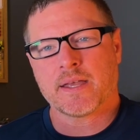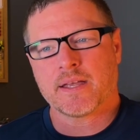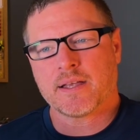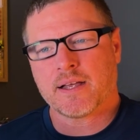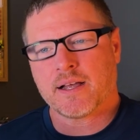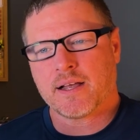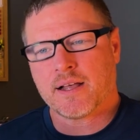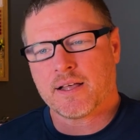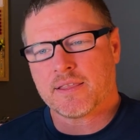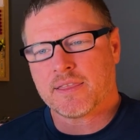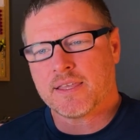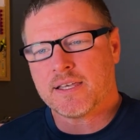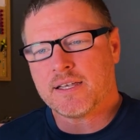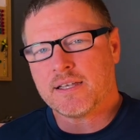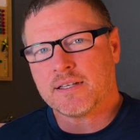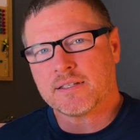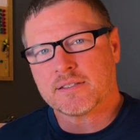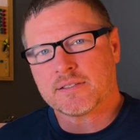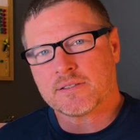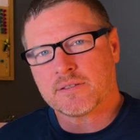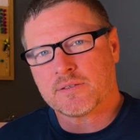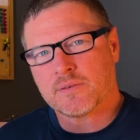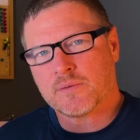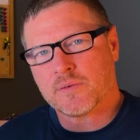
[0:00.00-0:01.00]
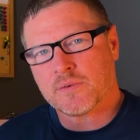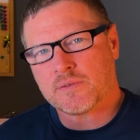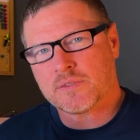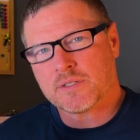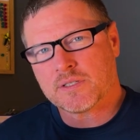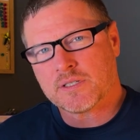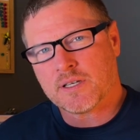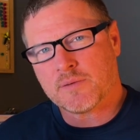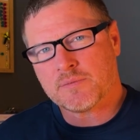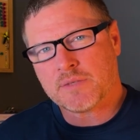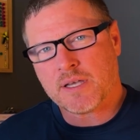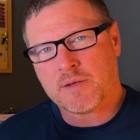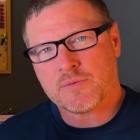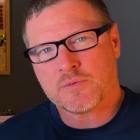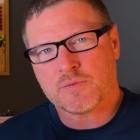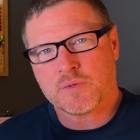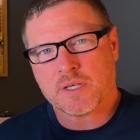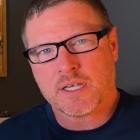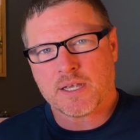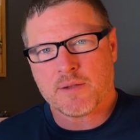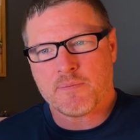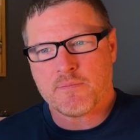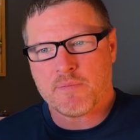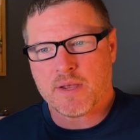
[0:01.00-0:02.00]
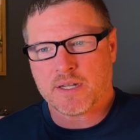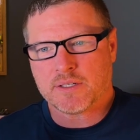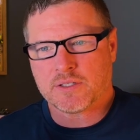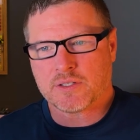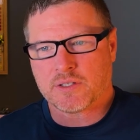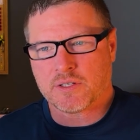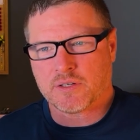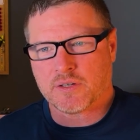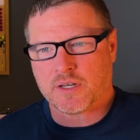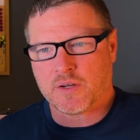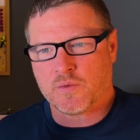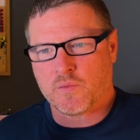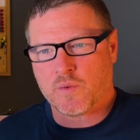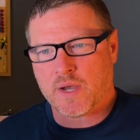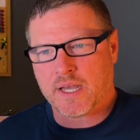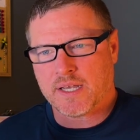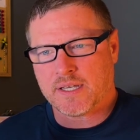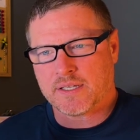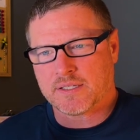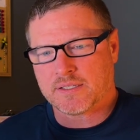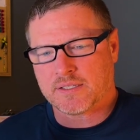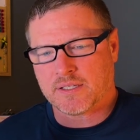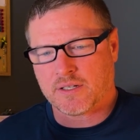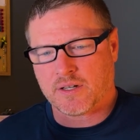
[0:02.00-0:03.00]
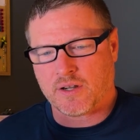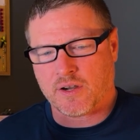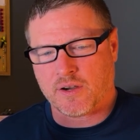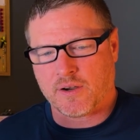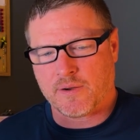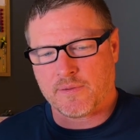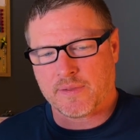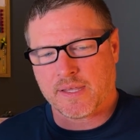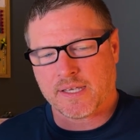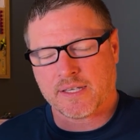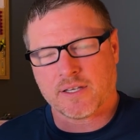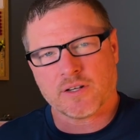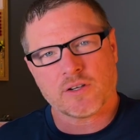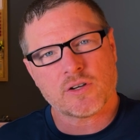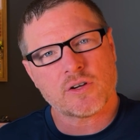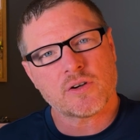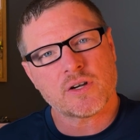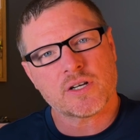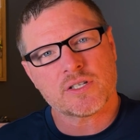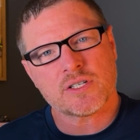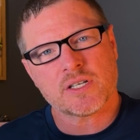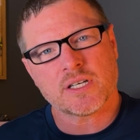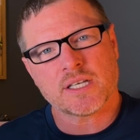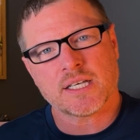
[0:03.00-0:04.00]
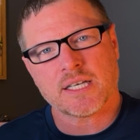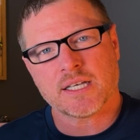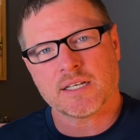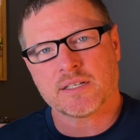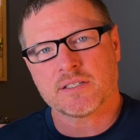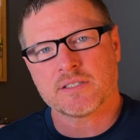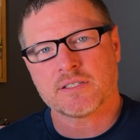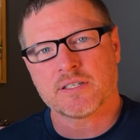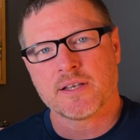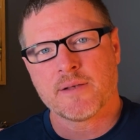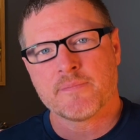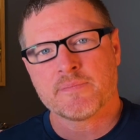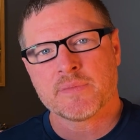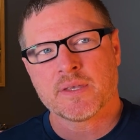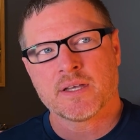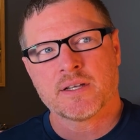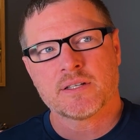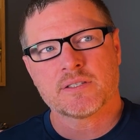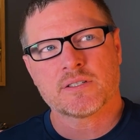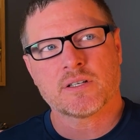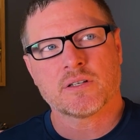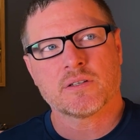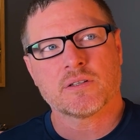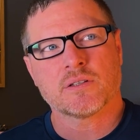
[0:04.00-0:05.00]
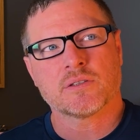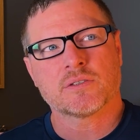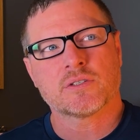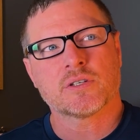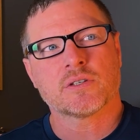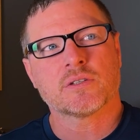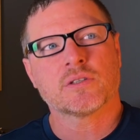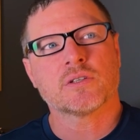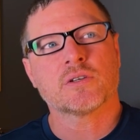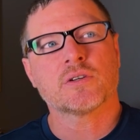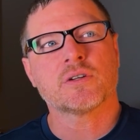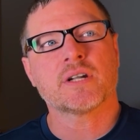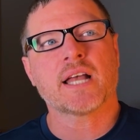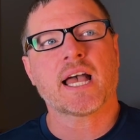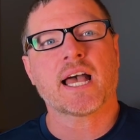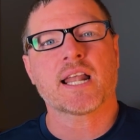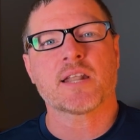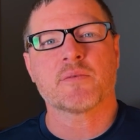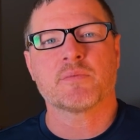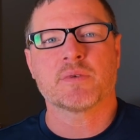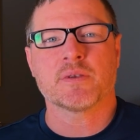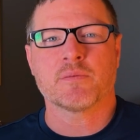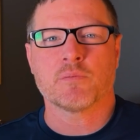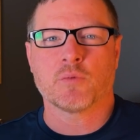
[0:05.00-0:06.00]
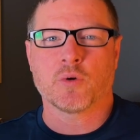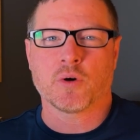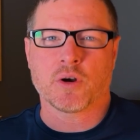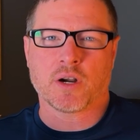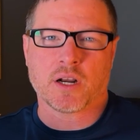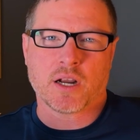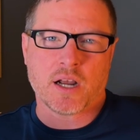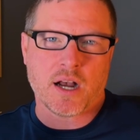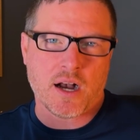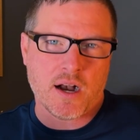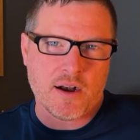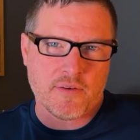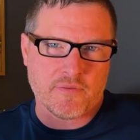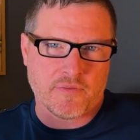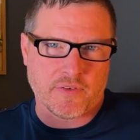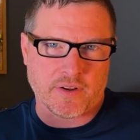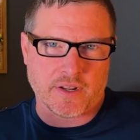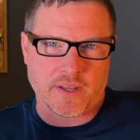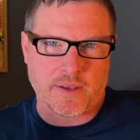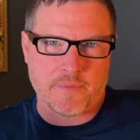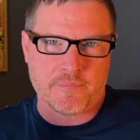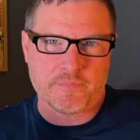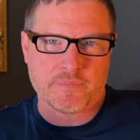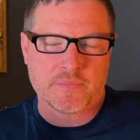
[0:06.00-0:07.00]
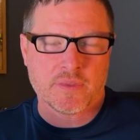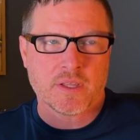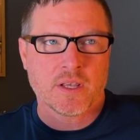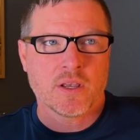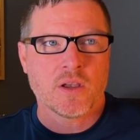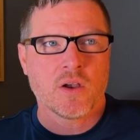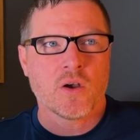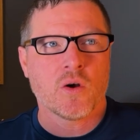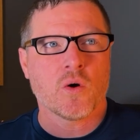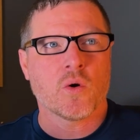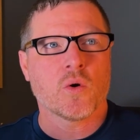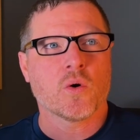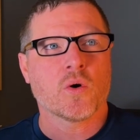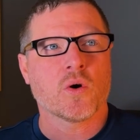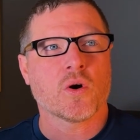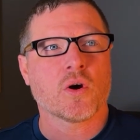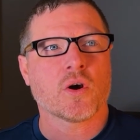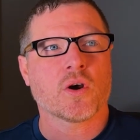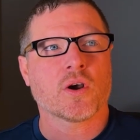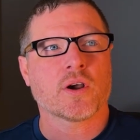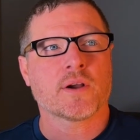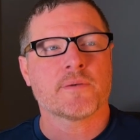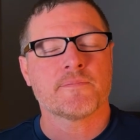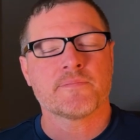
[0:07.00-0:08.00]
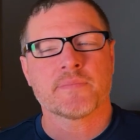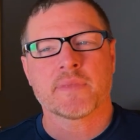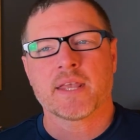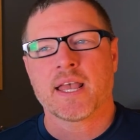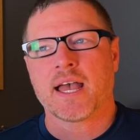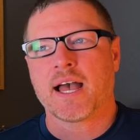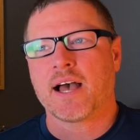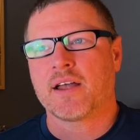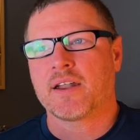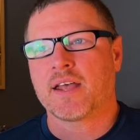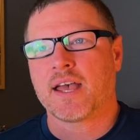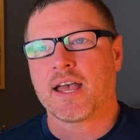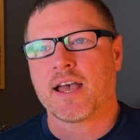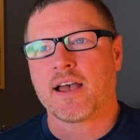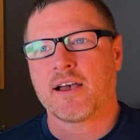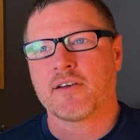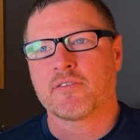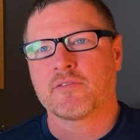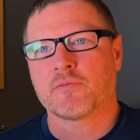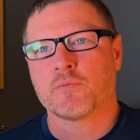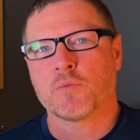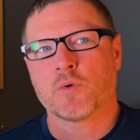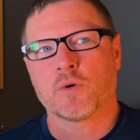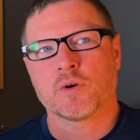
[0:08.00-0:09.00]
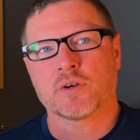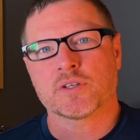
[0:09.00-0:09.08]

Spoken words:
I think it's sometimes we can mentor in ways that are like encouraging kids to learn how to be more confident, or how to have more